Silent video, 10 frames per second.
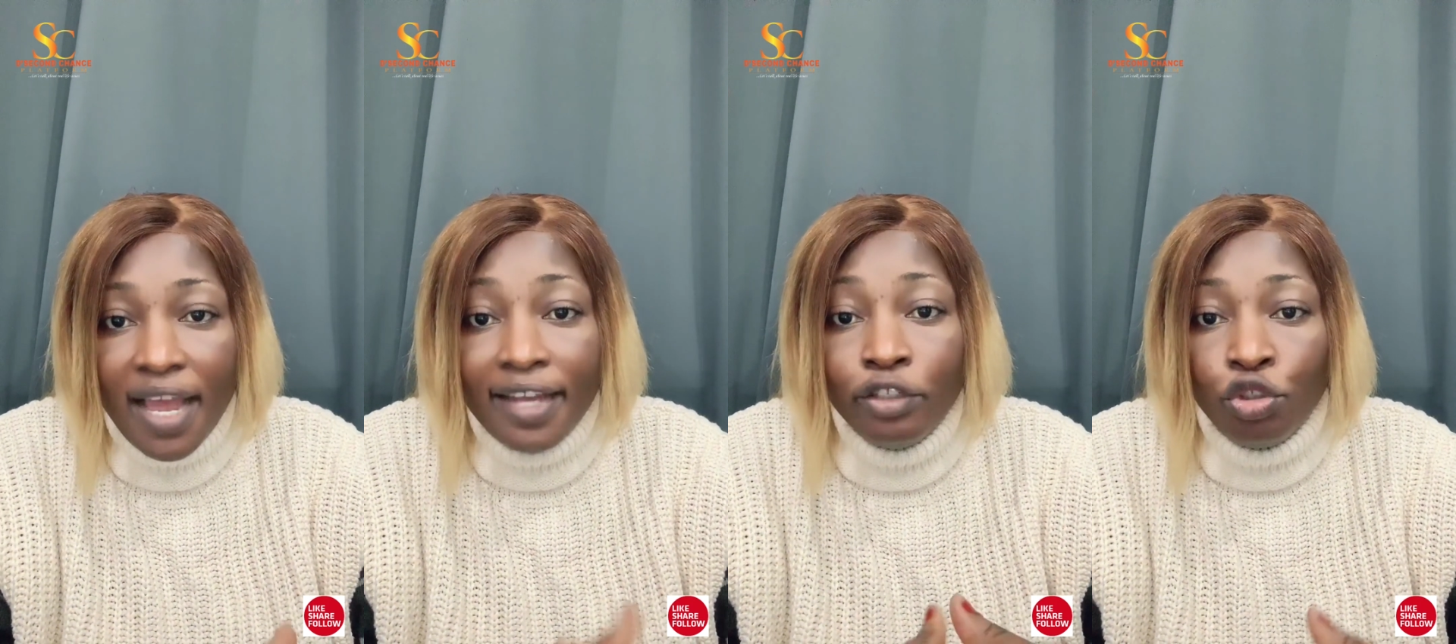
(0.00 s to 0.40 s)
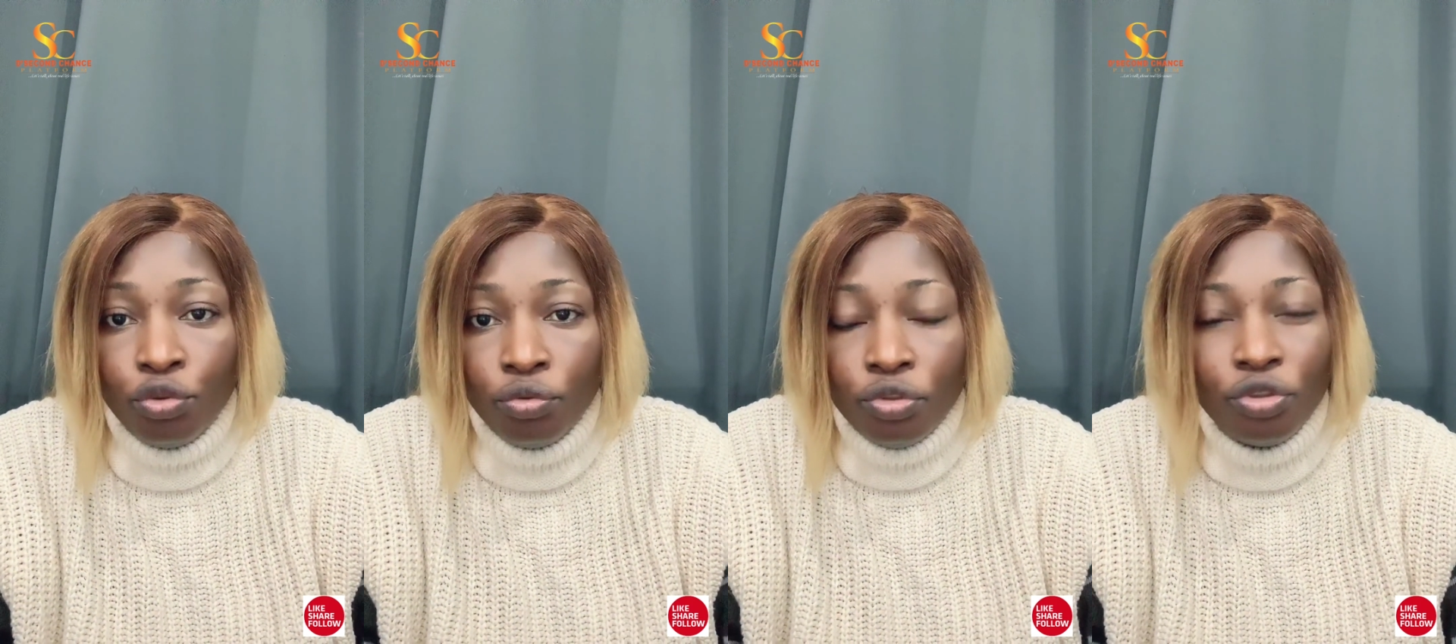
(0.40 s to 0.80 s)
and in
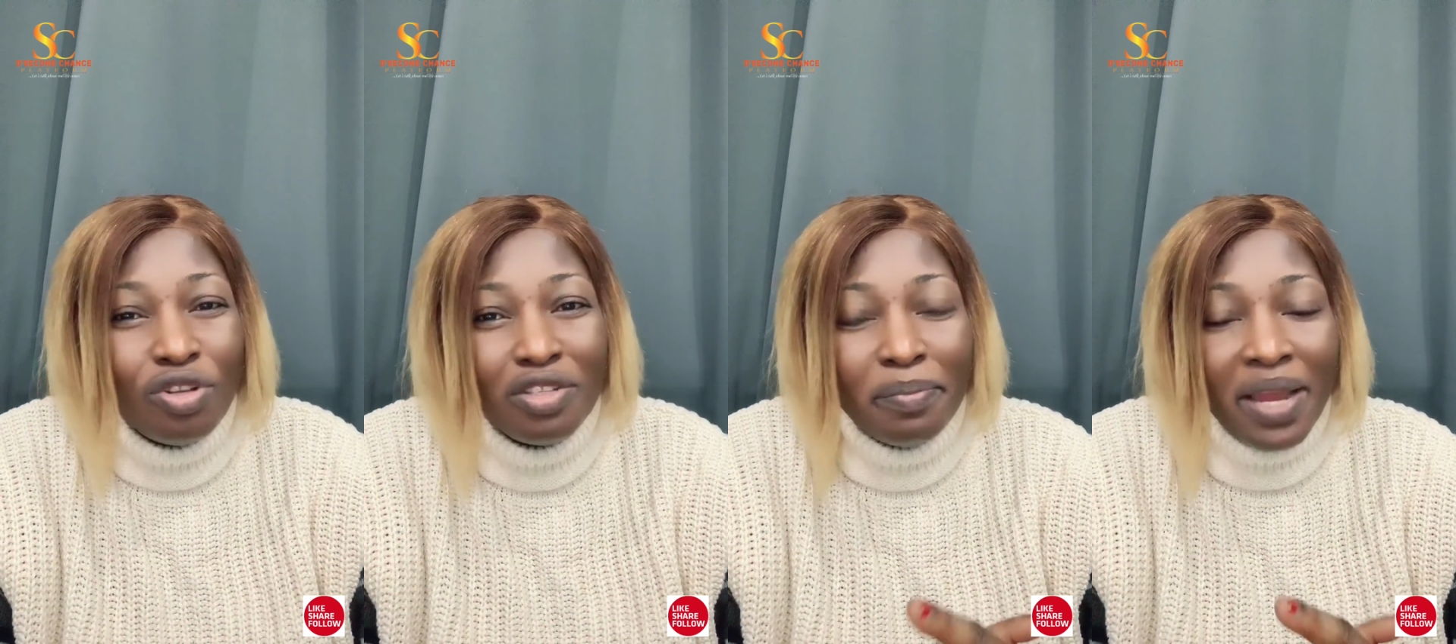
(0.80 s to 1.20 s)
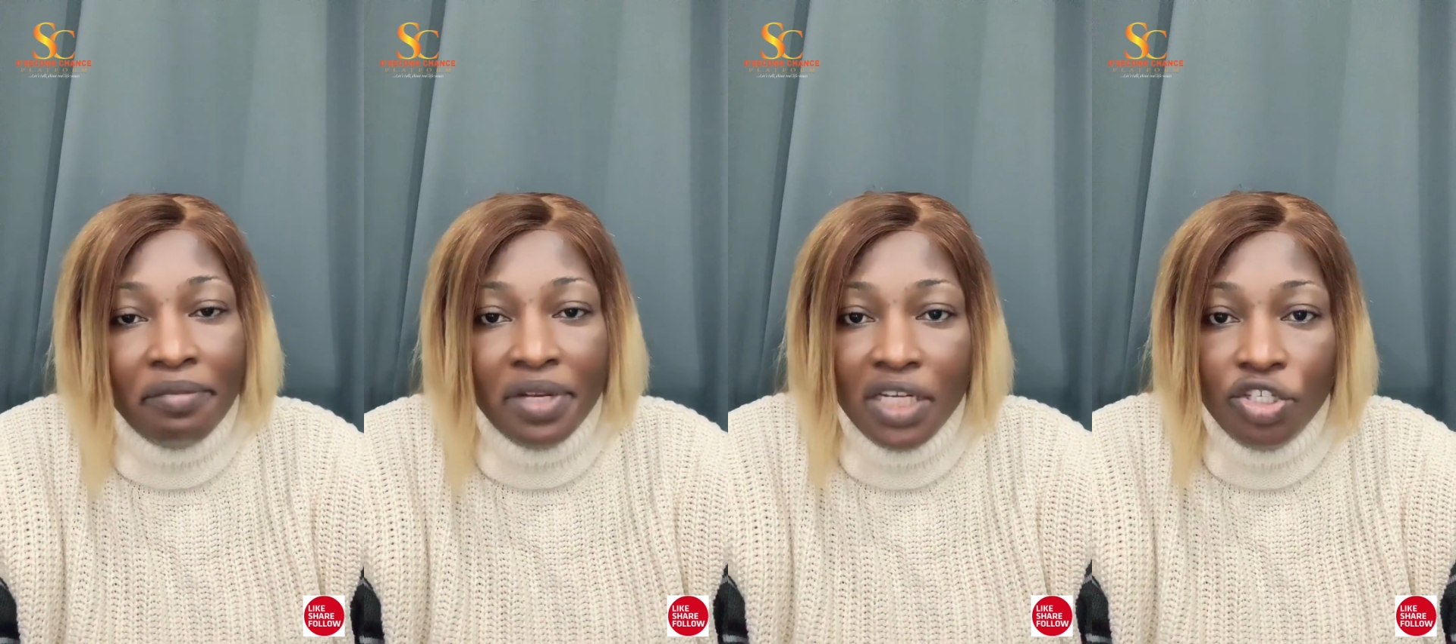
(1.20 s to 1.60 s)
truth, not by
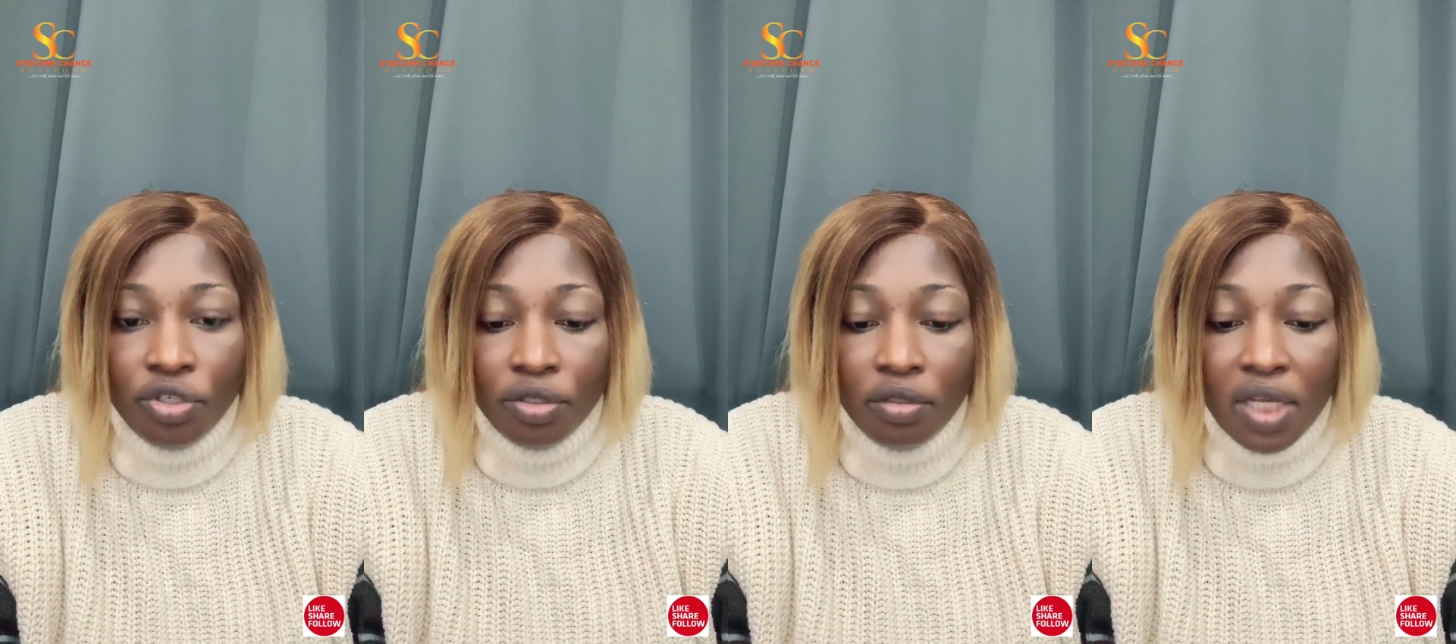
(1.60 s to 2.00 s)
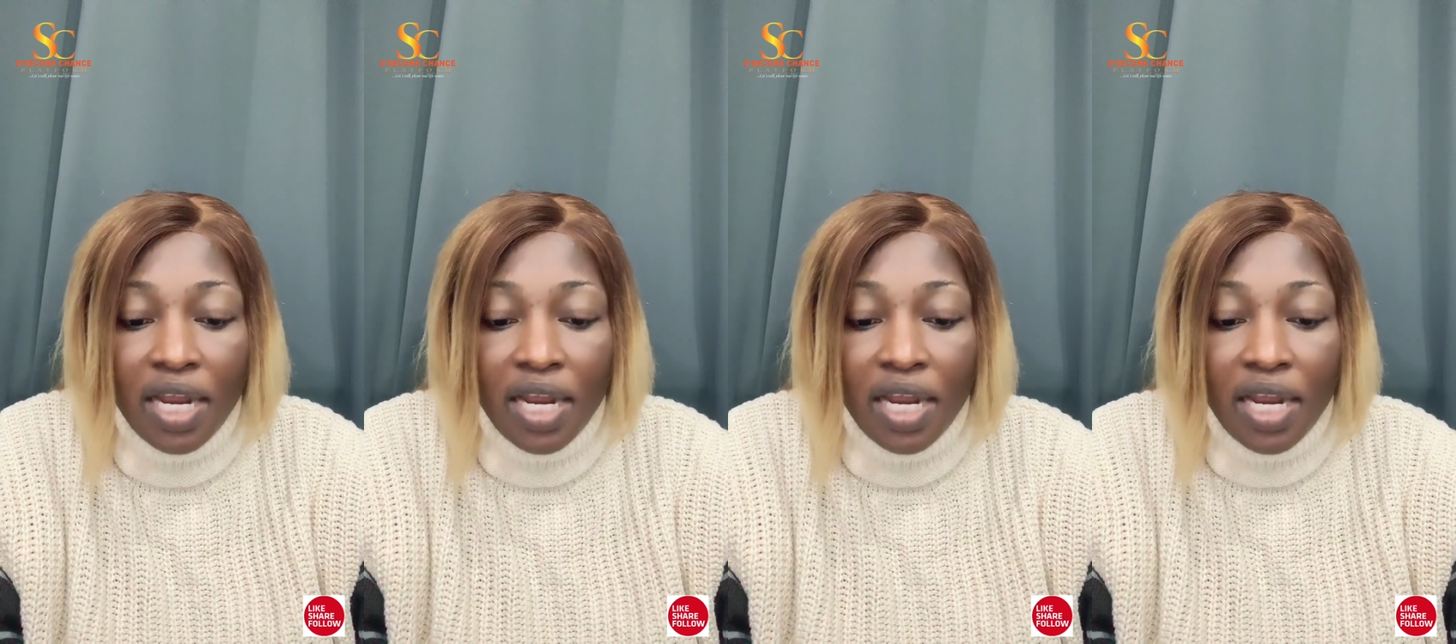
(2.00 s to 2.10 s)
religion,